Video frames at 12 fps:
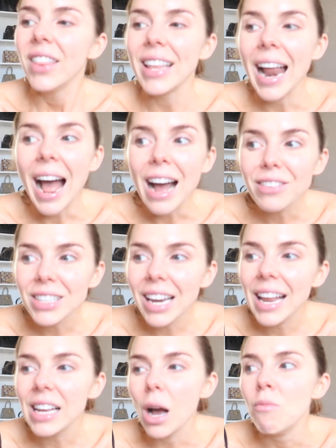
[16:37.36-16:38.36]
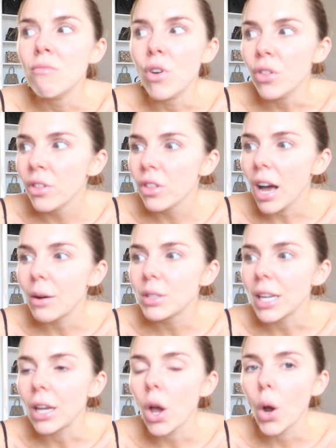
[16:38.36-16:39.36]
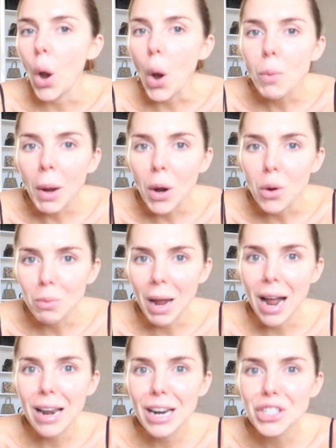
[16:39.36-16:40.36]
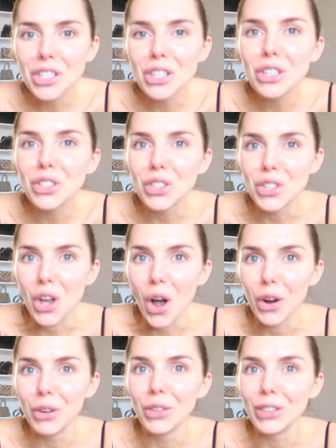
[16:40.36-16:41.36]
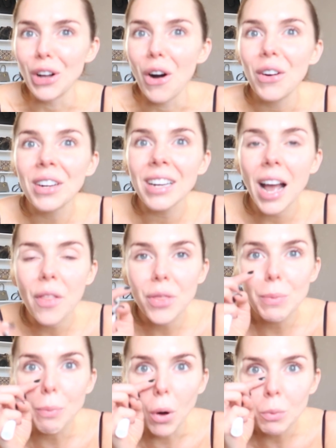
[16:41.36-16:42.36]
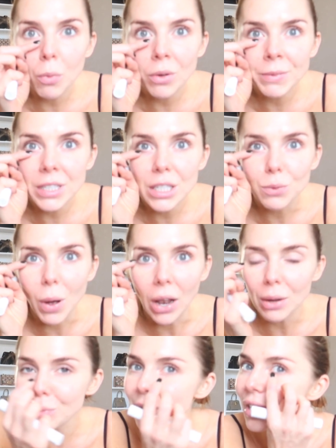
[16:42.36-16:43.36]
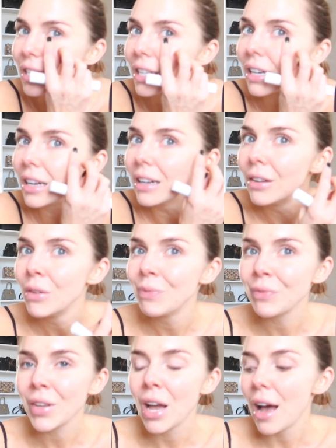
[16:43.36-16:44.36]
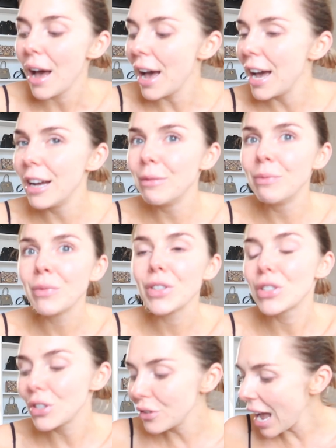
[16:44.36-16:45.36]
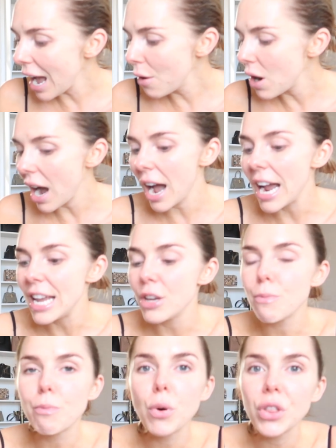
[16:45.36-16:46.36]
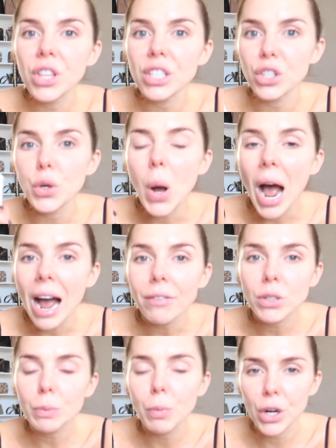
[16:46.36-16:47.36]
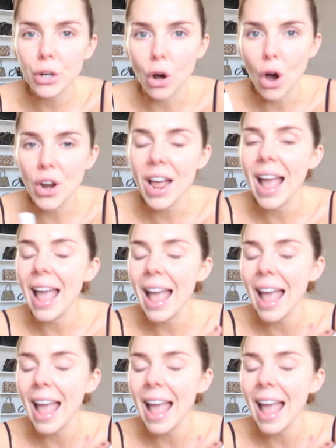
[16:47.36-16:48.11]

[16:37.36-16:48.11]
Then after like a month, I was like, oh my god, my eyelashes are so long. The bottom ones as well in particular. So now you have to put it on